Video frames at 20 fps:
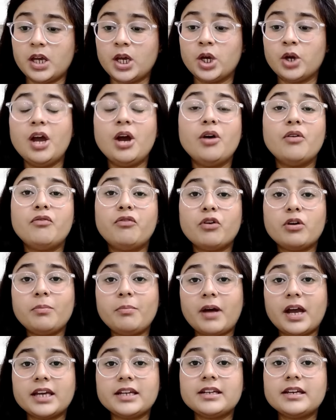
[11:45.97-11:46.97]
For
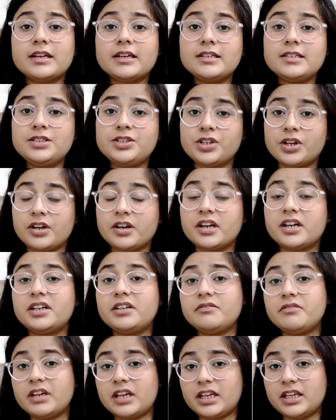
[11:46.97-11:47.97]
minor in
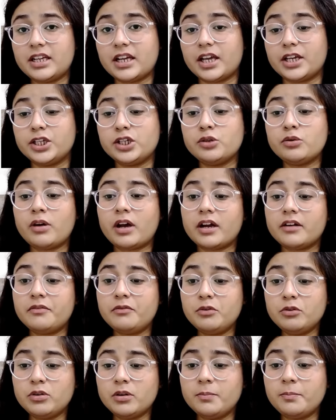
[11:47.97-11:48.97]
generative AI, you
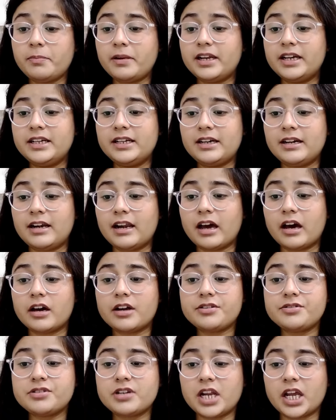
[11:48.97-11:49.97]
have to complete
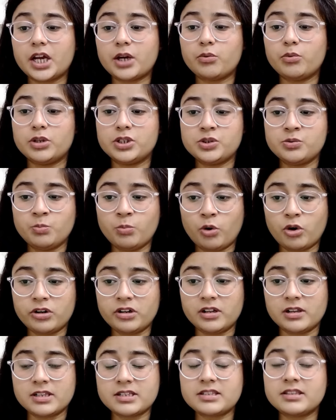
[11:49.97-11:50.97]
large language
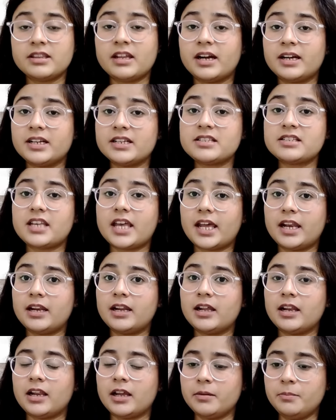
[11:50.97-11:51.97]
models, that is
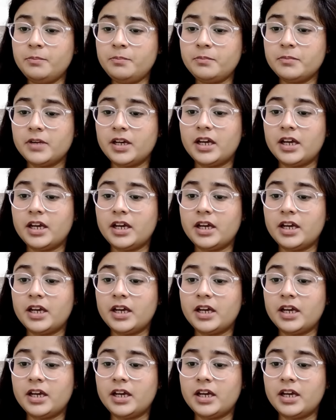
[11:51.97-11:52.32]
LLM,